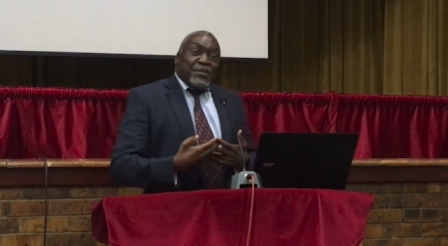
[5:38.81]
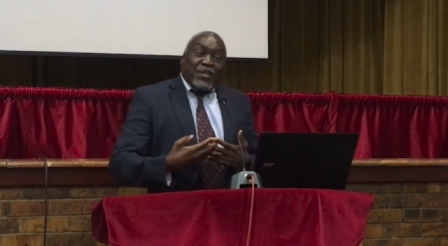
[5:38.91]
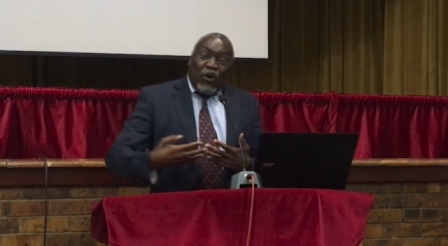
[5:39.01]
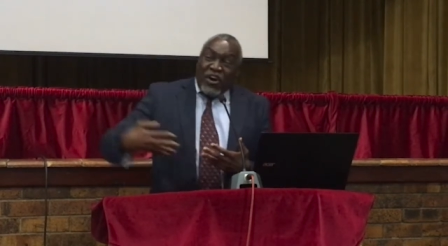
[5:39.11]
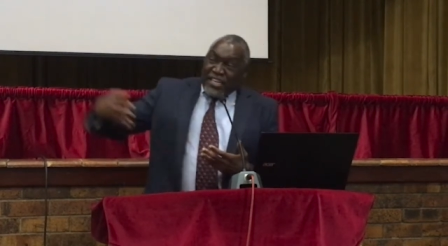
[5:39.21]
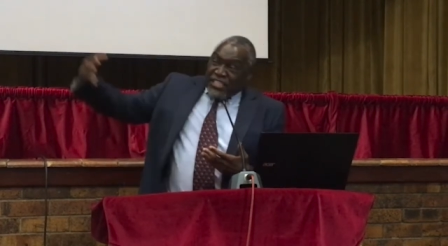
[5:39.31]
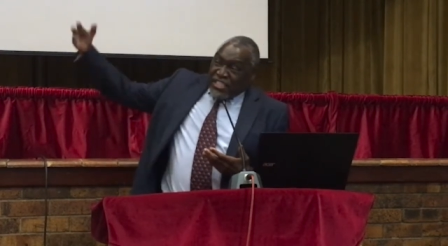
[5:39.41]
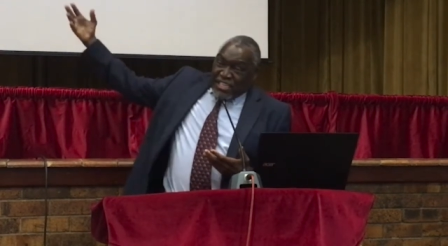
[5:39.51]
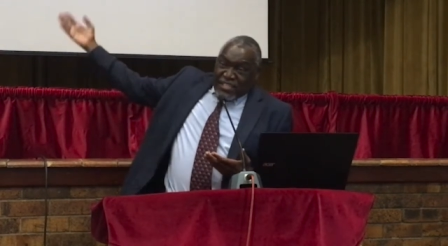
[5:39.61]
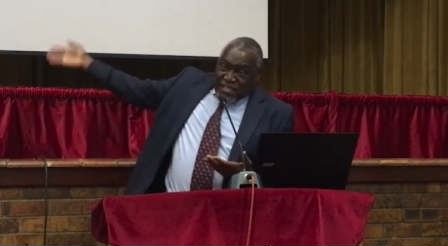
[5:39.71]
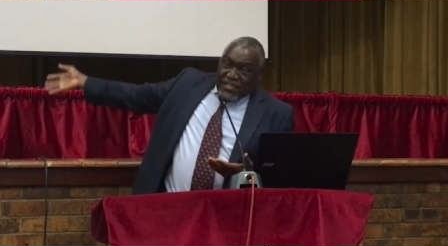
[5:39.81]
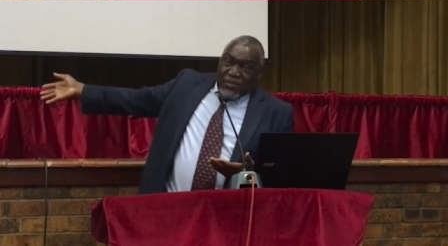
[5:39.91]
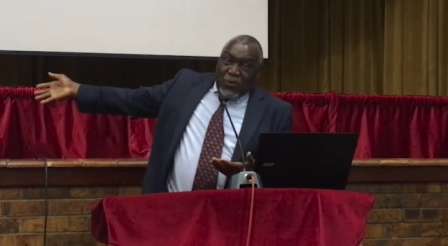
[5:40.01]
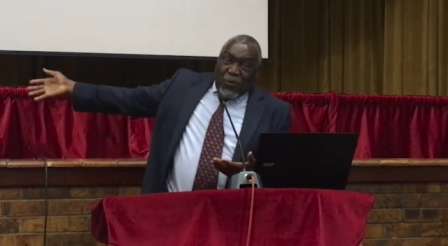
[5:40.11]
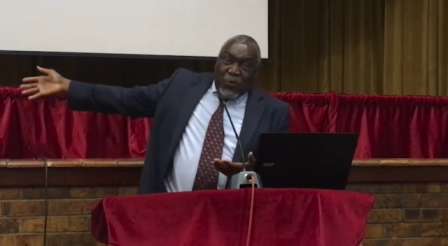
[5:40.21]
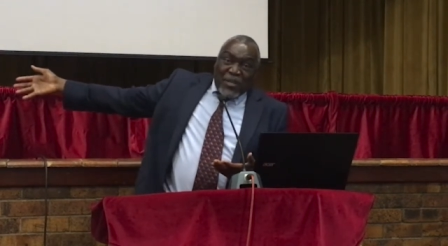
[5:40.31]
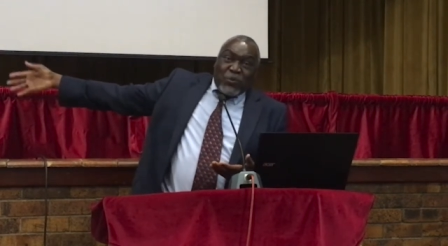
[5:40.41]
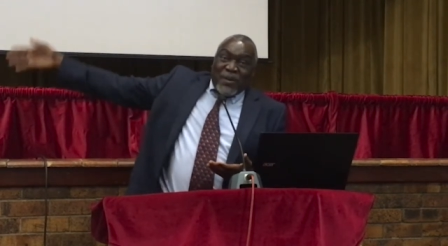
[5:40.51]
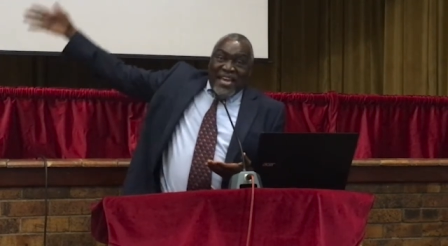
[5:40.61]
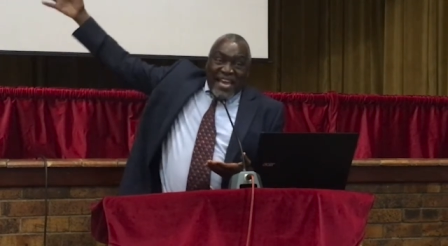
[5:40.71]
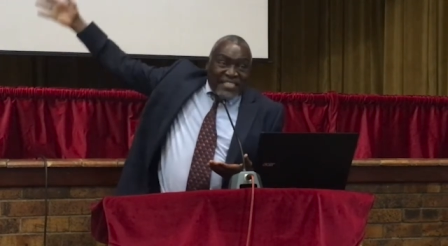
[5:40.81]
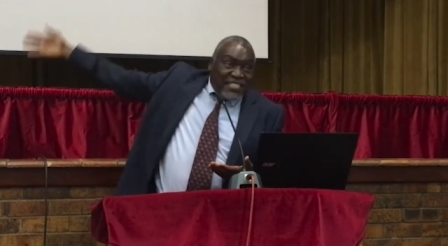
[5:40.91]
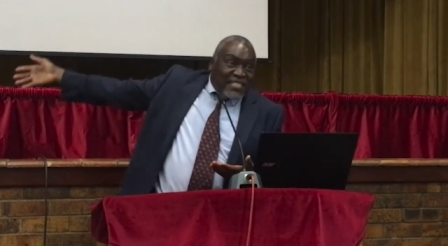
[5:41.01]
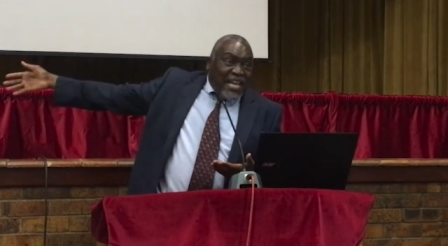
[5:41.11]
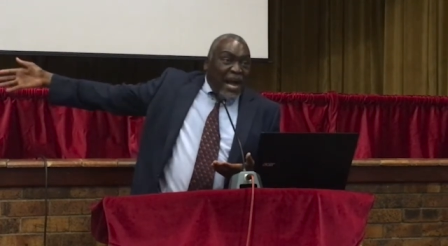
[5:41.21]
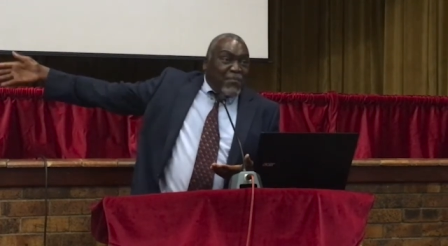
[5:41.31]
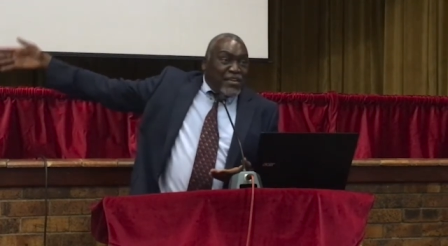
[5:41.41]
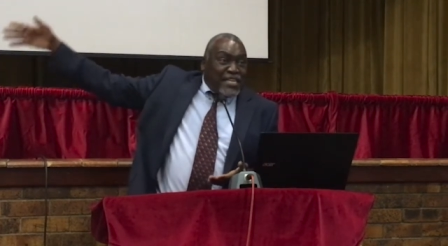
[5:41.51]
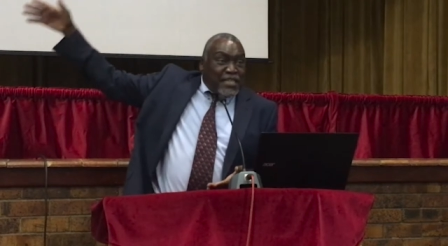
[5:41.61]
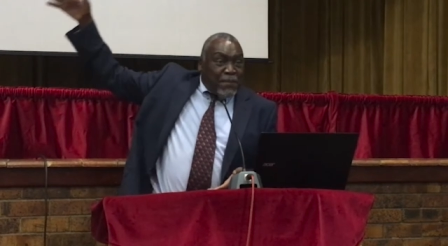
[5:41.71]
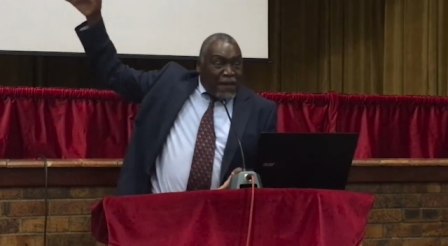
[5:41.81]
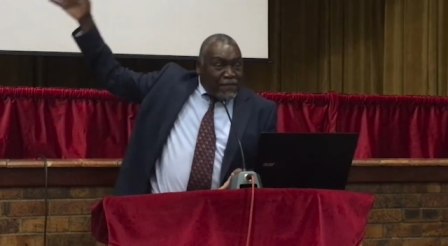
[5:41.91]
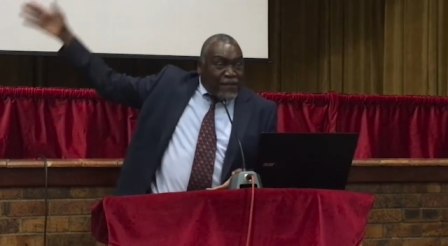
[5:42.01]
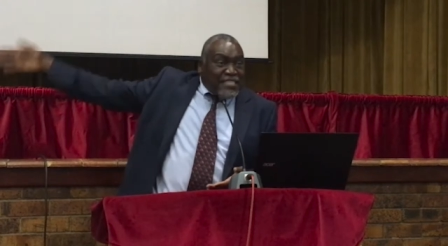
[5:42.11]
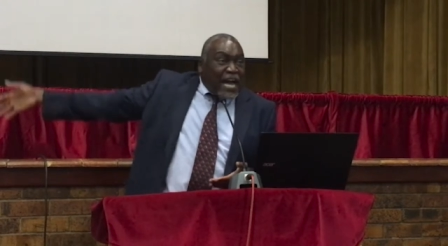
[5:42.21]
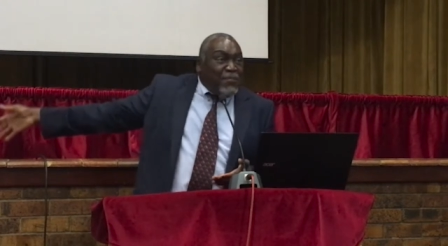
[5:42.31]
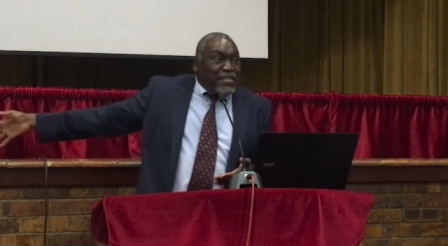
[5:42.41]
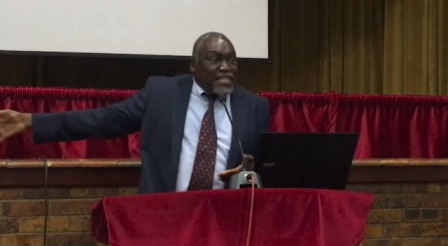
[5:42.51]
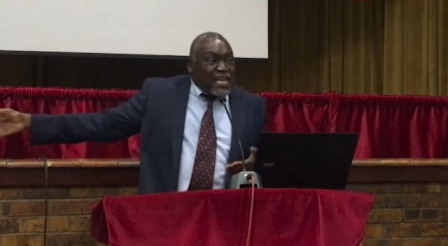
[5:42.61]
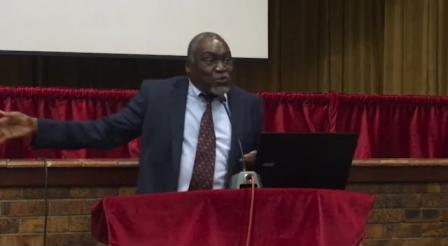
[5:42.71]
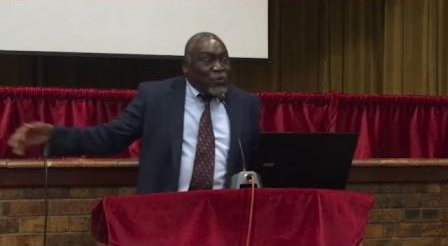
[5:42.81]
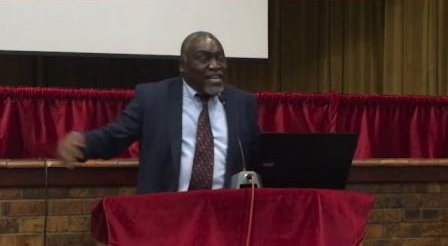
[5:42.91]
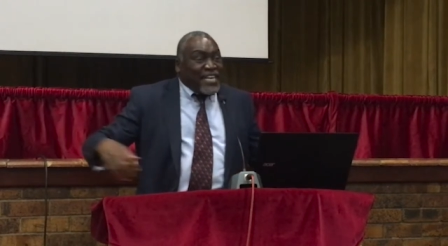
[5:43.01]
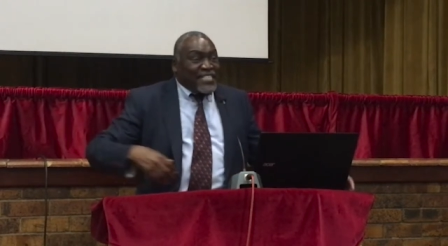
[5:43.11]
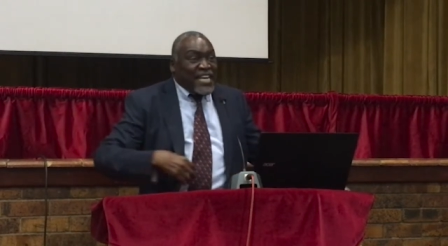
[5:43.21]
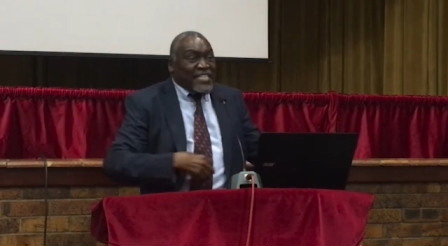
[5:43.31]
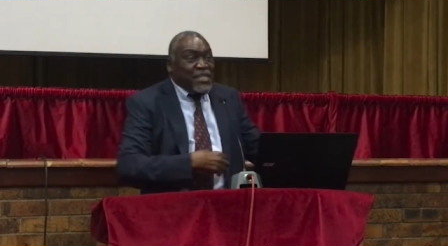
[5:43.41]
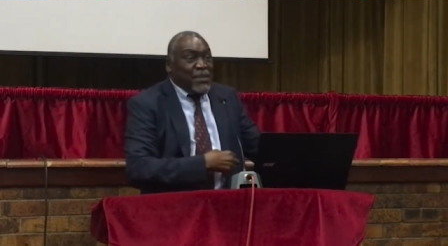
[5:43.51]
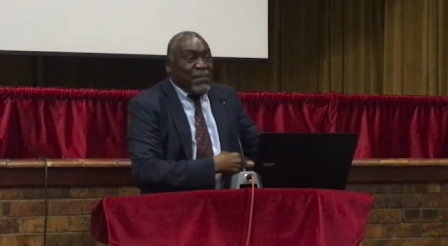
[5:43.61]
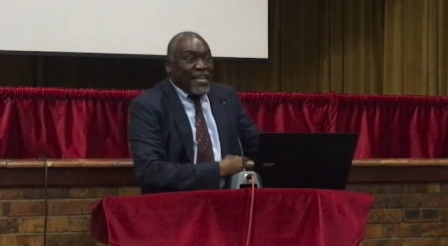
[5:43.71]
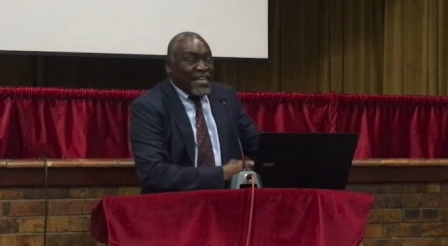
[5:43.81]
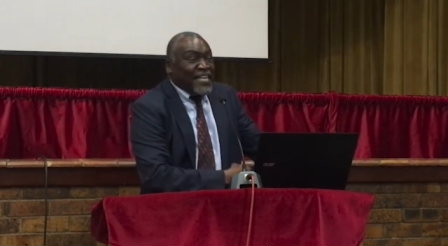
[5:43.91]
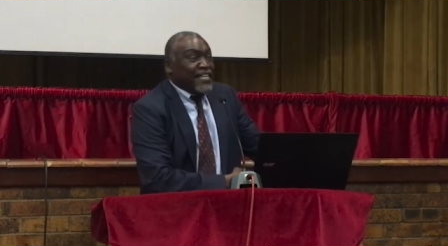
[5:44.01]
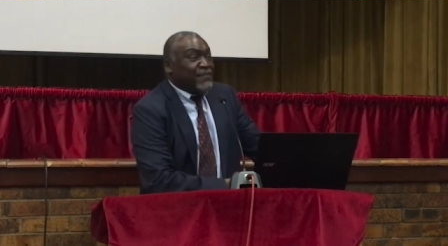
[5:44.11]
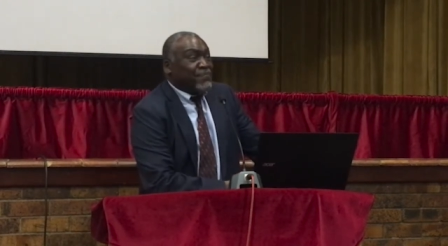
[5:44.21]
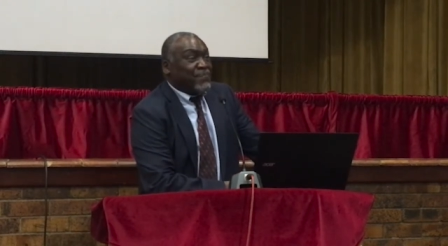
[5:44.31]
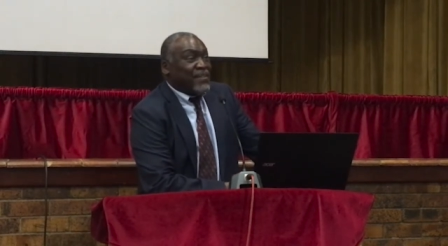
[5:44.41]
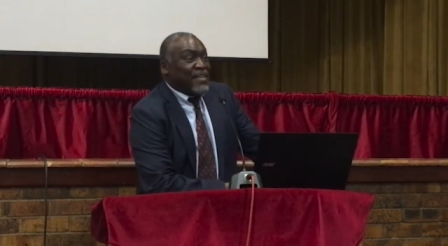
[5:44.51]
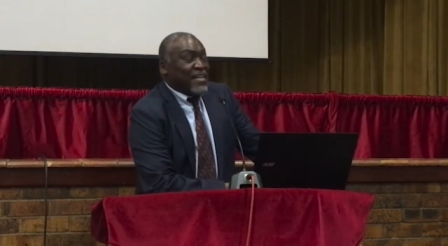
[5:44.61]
the origin, what we had, the harmony, the perfect harmony that we had at the beginning.